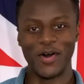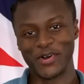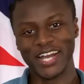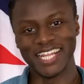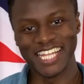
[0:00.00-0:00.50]
All
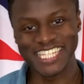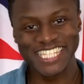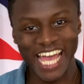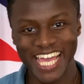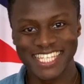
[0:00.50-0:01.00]
right, let's
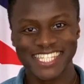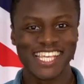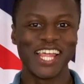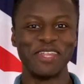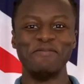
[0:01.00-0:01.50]
taste
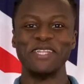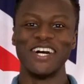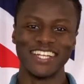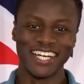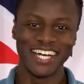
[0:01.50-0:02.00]
the
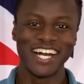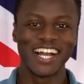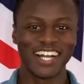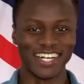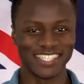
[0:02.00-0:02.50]
banana
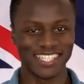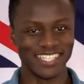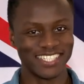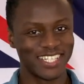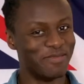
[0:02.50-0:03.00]

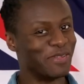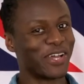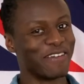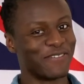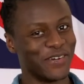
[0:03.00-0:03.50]
custard.
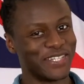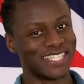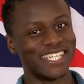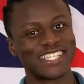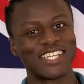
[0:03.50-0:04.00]
Looking forward to
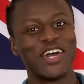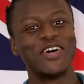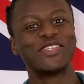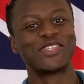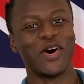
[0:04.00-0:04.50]
this
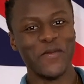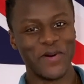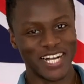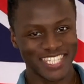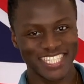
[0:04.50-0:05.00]
so
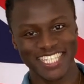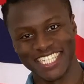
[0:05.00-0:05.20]
much.